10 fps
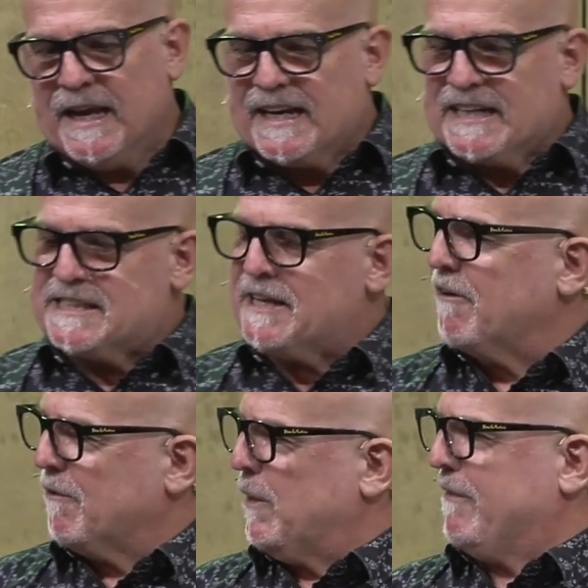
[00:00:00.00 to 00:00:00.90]

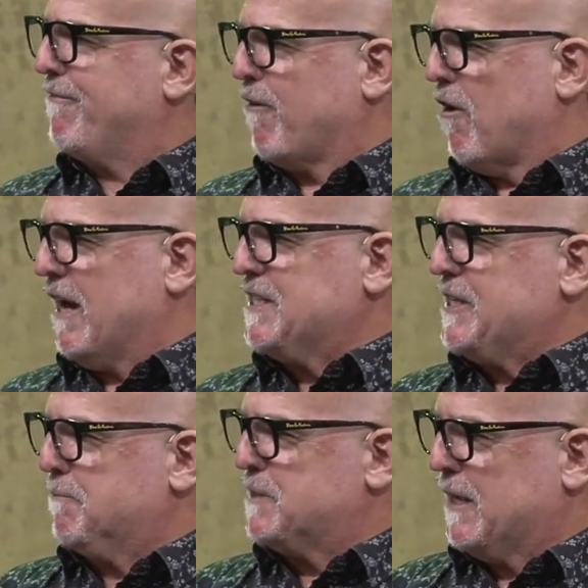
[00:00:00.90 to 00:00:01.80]
considering we fry
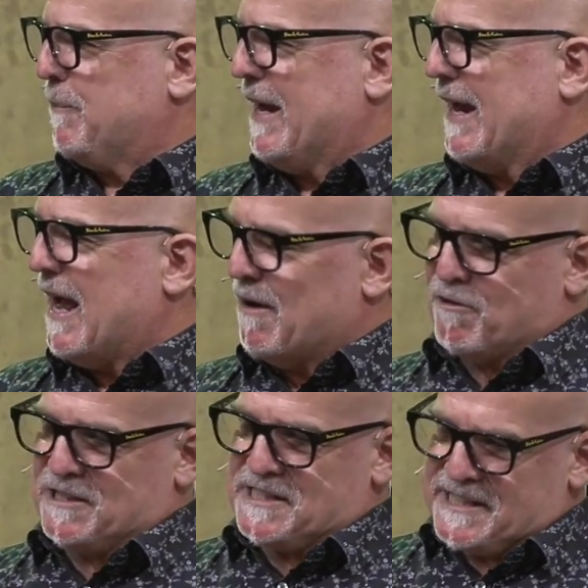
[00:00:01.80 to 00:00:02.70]
chips at about
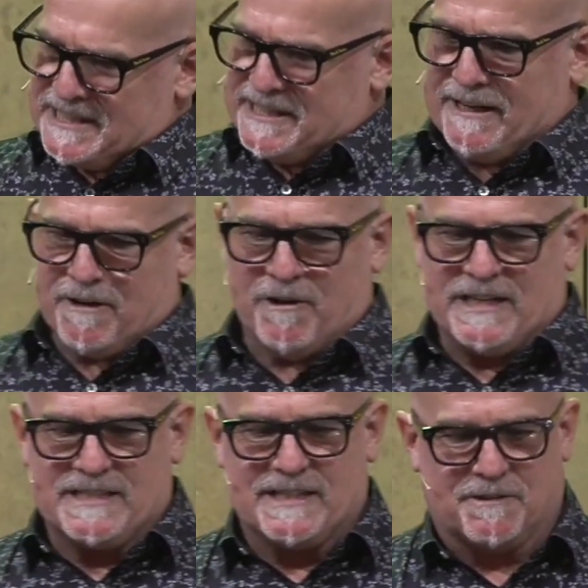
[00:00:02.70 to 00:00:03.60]
160
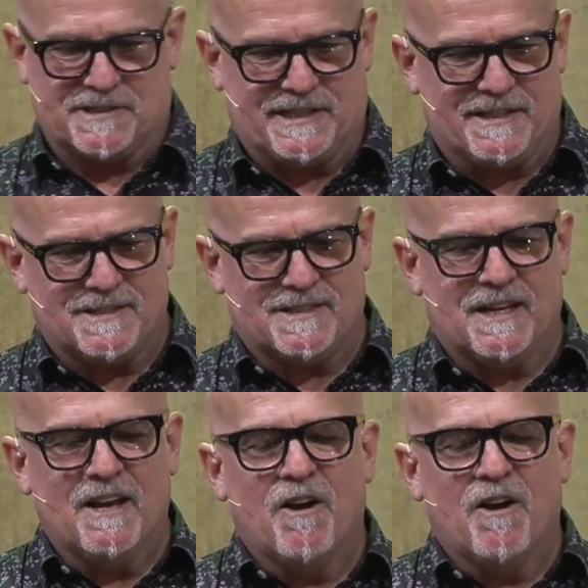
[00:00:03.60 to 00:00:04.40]
degrees Celsius,